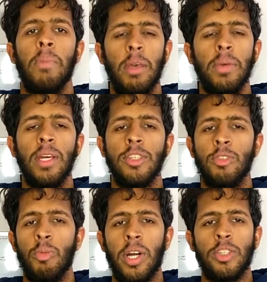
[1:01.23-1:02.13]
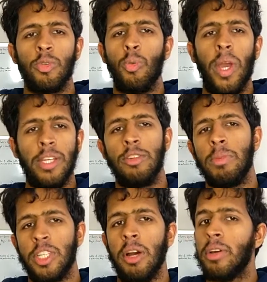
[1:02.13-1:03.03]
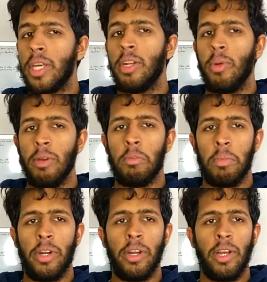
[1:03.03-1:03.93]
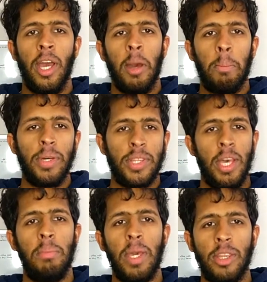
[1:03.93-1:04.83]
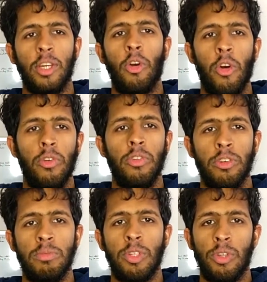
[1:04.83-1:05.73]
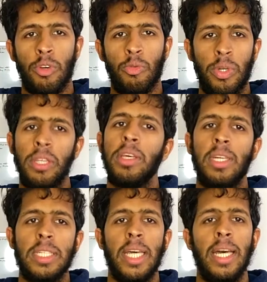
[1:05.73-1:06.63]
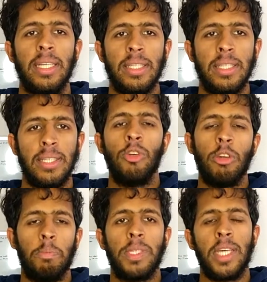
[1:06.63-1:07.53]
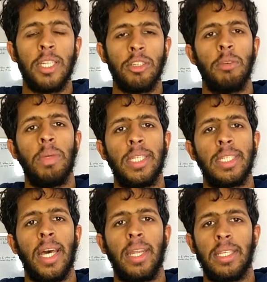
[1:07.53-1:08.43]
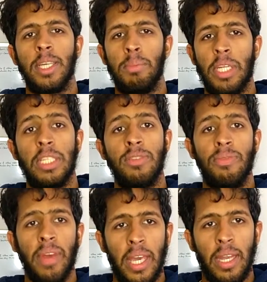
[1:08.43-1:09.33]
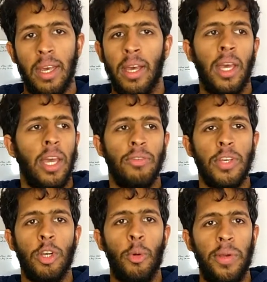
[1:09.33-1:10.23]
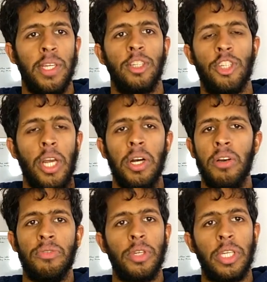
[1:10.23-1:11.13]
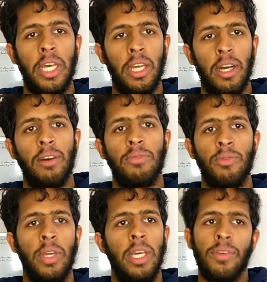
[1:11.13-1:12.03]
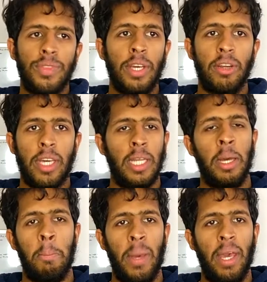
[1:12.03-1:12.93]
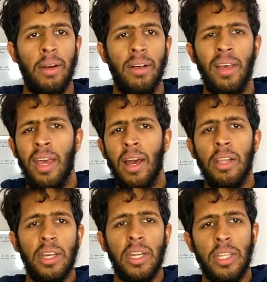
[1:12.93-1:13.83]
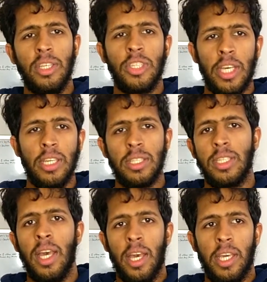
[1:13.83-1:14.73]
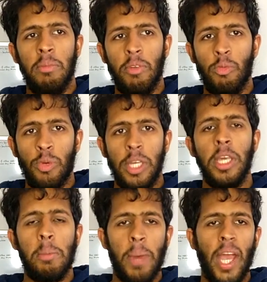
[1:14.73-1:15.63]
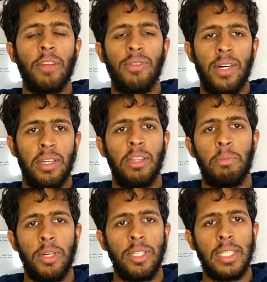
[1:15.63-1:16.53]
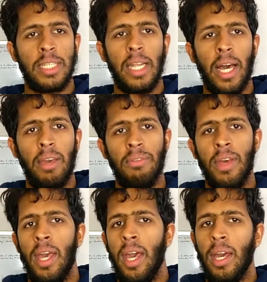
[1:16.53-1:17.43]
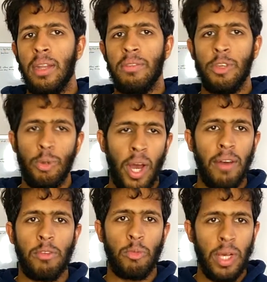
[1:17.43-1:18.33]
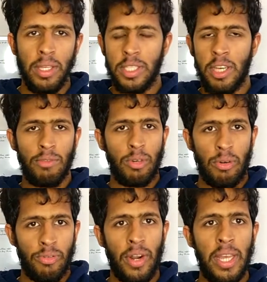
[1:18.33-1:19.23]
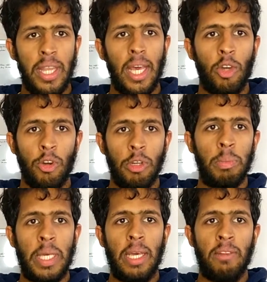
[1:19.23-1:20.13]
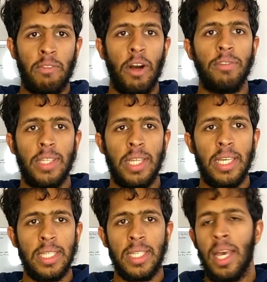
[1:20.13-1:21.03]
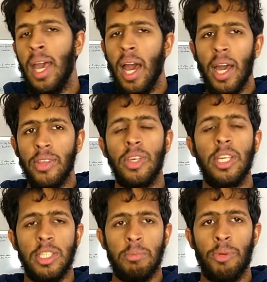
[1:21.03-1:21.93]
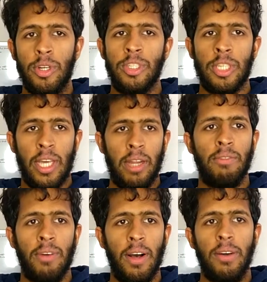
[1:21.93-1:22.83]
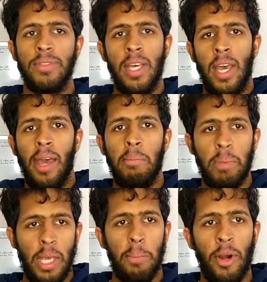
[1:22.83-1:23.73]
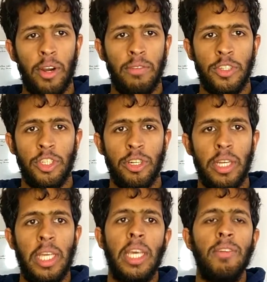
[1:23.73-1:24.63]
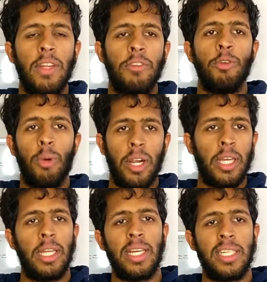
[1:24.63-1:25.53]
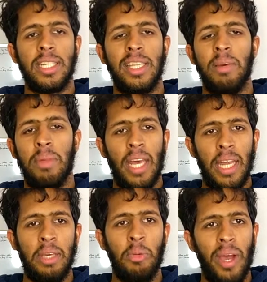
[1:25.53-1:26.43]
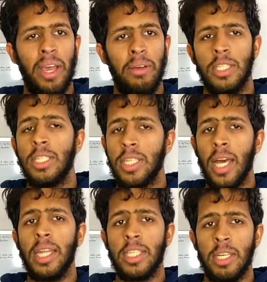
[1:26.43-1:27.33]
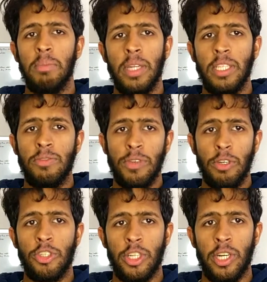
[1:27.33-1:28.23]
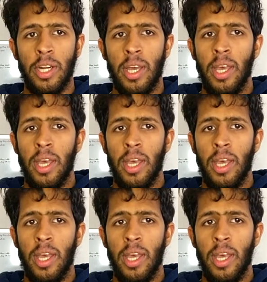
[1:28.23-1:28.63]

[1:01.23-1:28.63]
Maybe I just watched way too much How to Get Away with Murder, but they make the courtrooms look really intense. You could potentially be deciding somebody's fate, if they're going to jail, if they're getting off free, if they're getting a bail. A lot of these things can be really impactful on another person's life. And if you have a relative or a friend that could be involved in this, I think it's important to get involved and be a part of a jury, even if you aren't connected to them in any way. Deciding somebody's future